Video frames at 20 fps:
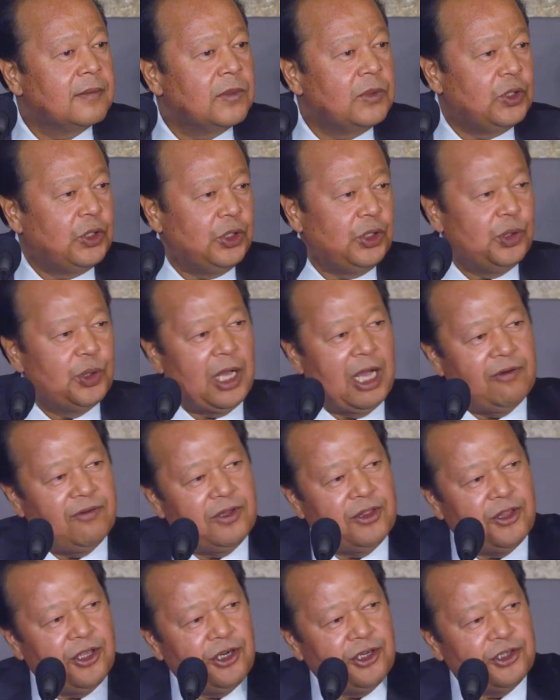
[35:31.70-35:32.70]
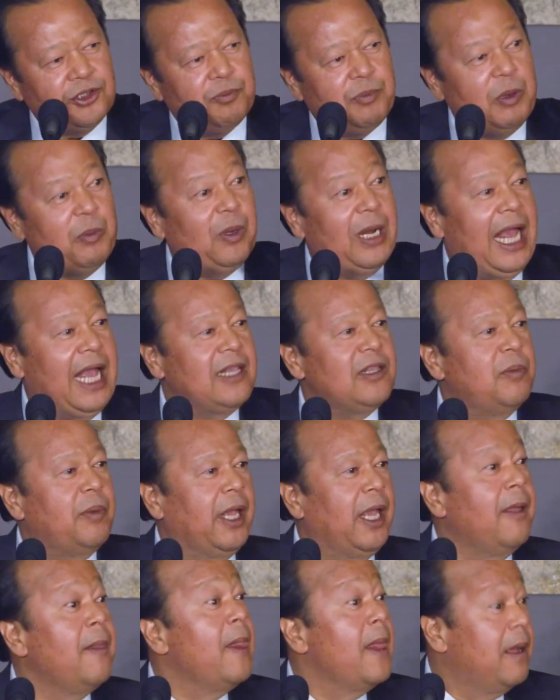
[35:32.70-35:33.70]
Do you have a thirst? People ask
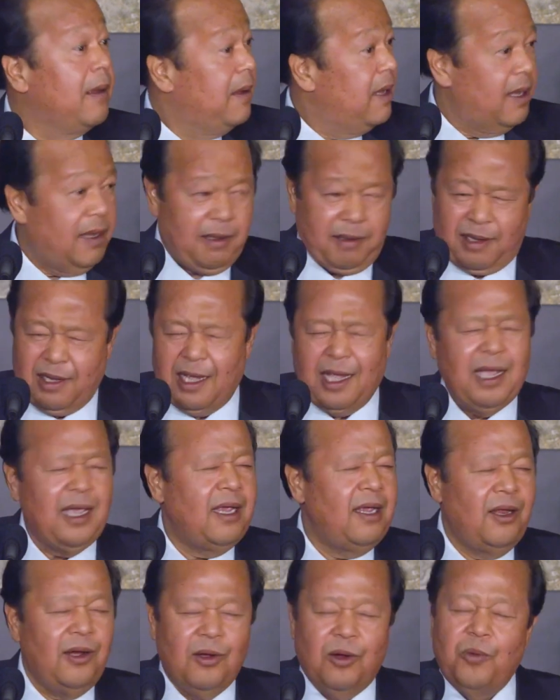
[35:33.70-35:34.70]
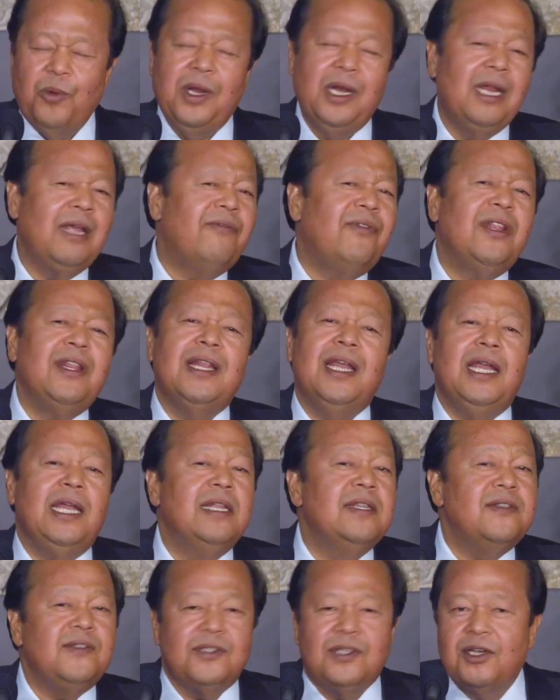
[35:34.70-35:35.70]
me, we live in the
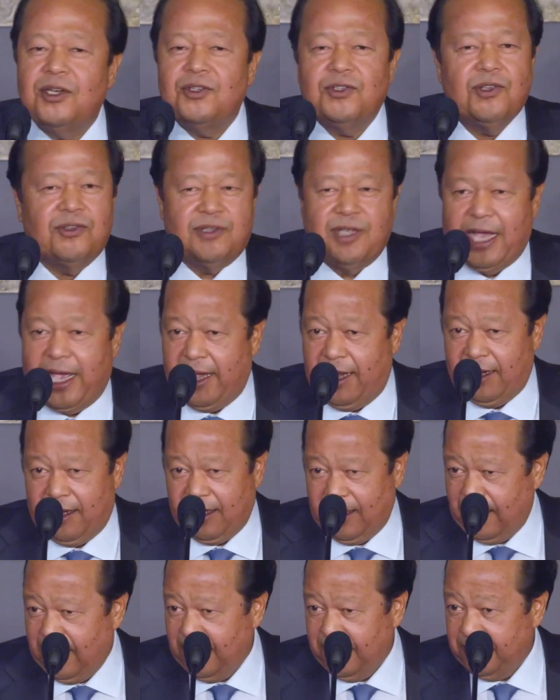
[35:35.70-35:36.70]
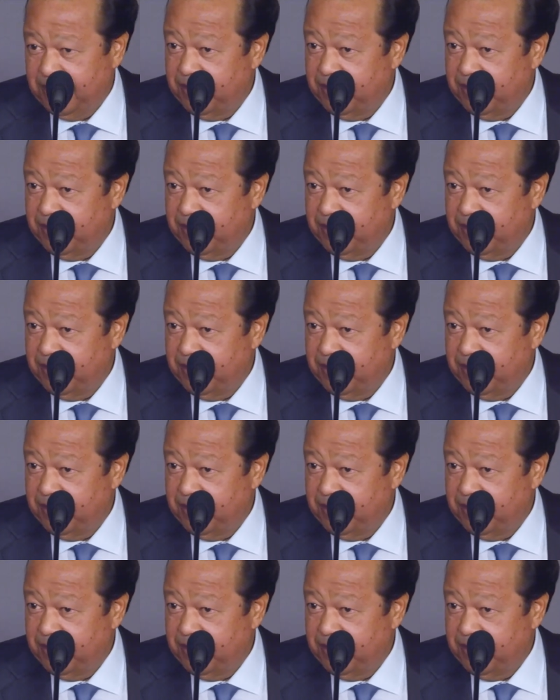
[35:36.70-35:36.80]
instant society.